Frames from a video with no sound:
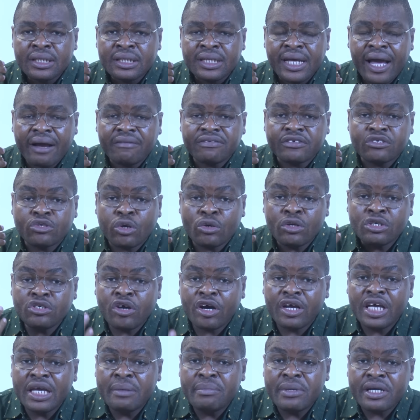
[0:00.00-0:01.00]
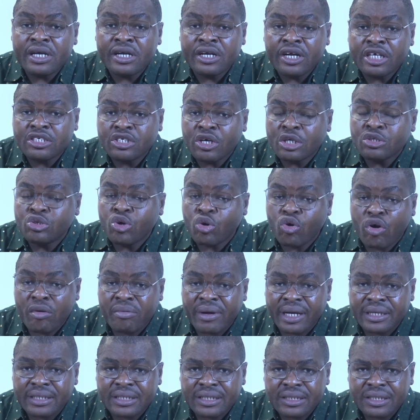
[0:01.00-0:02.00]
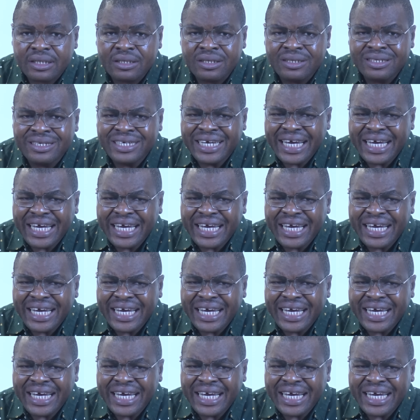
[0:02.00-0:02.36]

They have stolen your immigration documents.